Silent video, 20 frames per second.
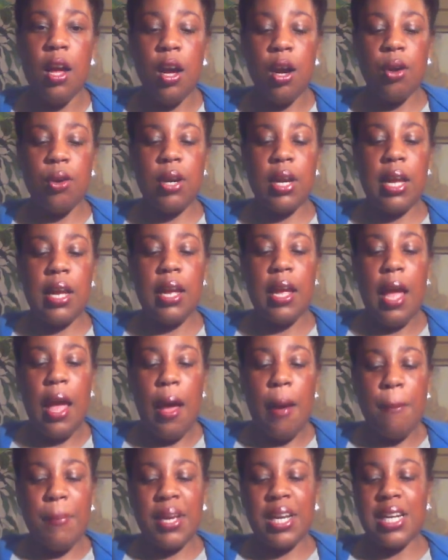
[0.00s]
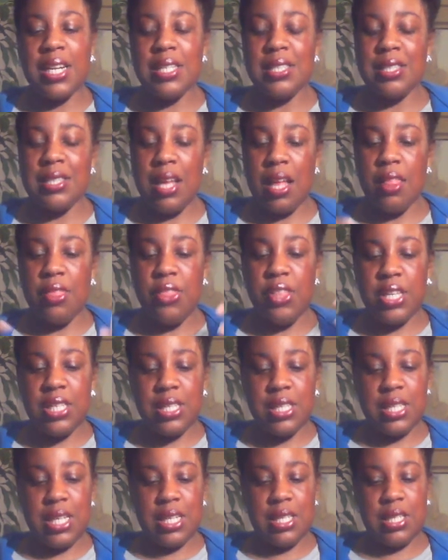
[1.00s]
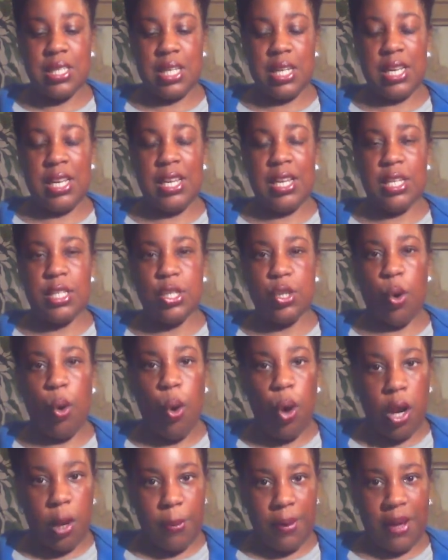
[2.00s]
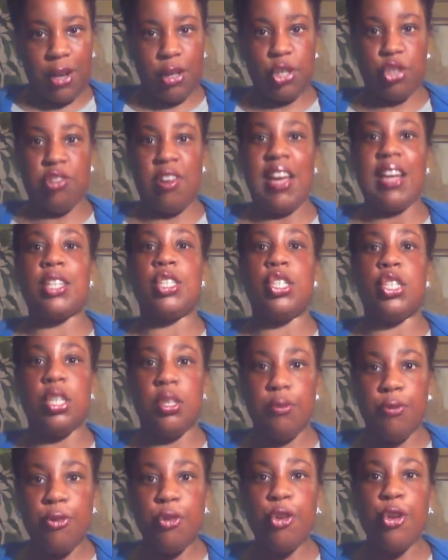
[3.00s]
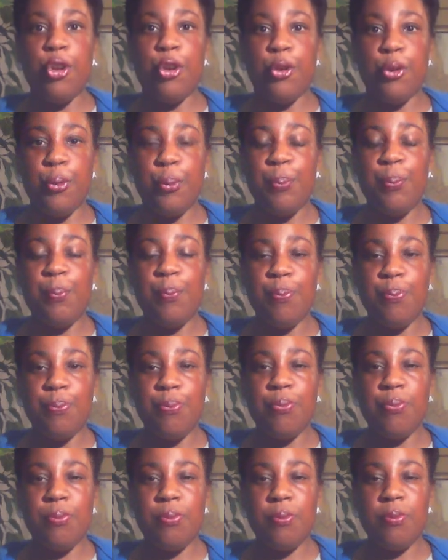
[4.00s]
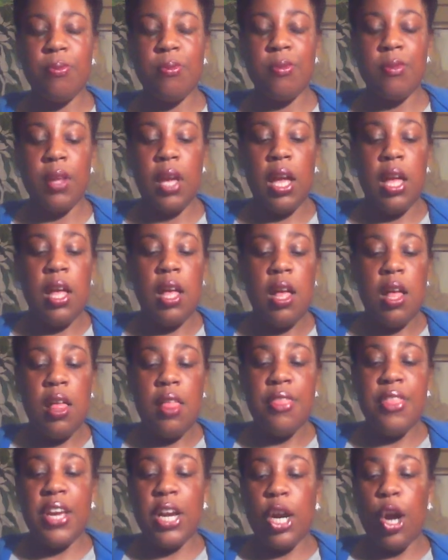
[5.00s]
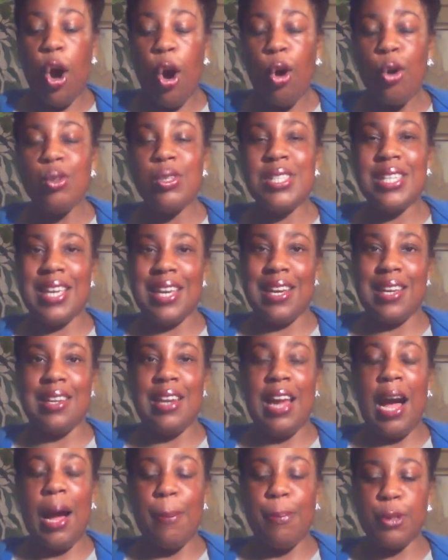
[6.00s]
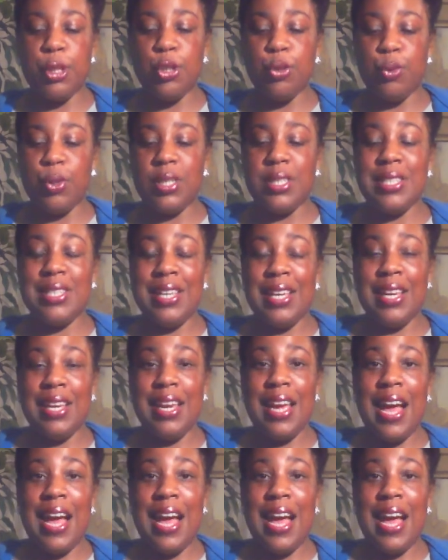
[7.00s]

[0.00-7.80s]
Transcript: Okay? Because this season is all about attraction for you. The golden opportunity